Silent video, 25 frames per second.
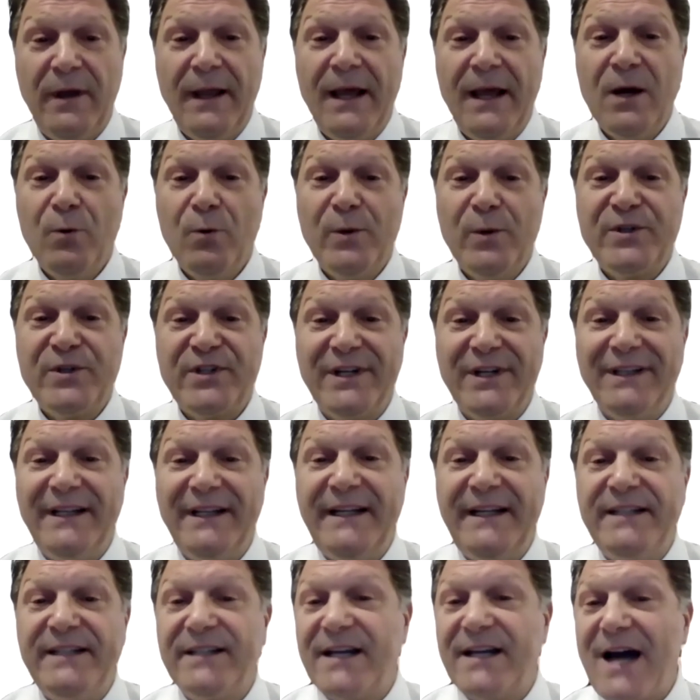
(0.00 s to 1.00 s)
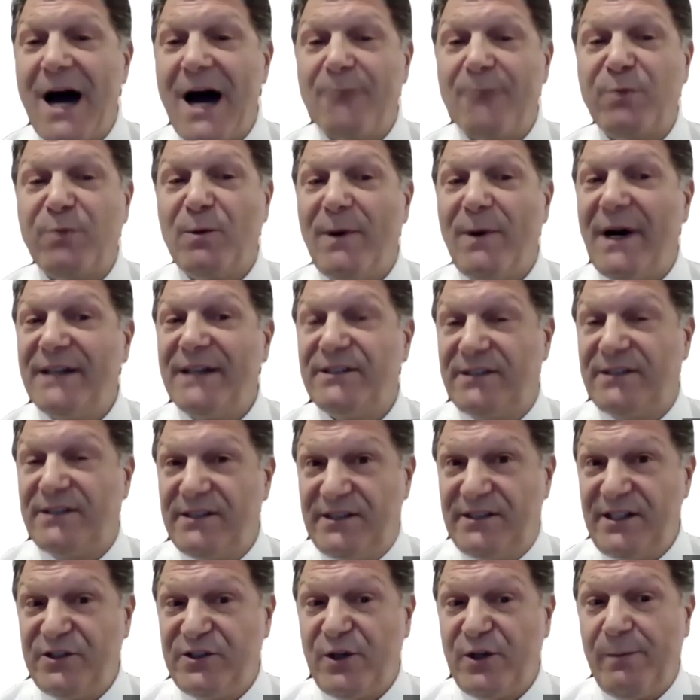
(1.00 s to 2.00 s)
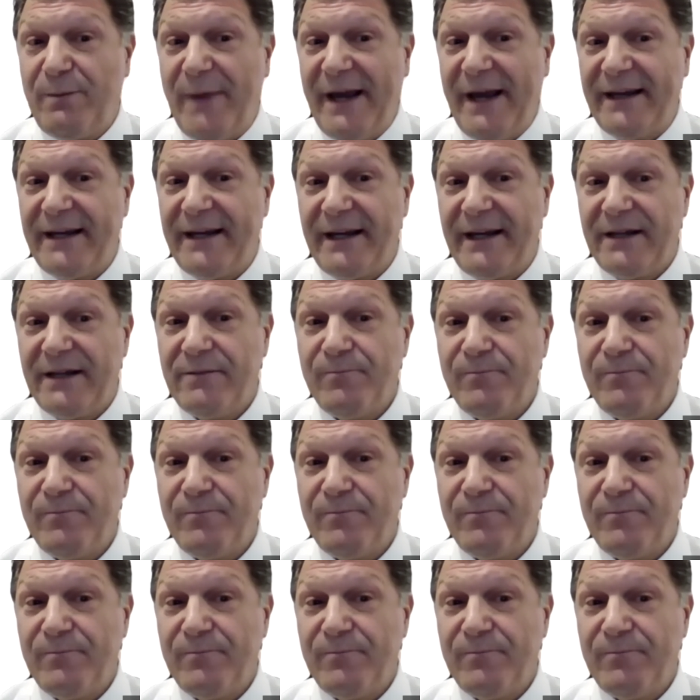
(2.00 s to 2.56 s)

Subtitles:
which can lead to compromised decision-making.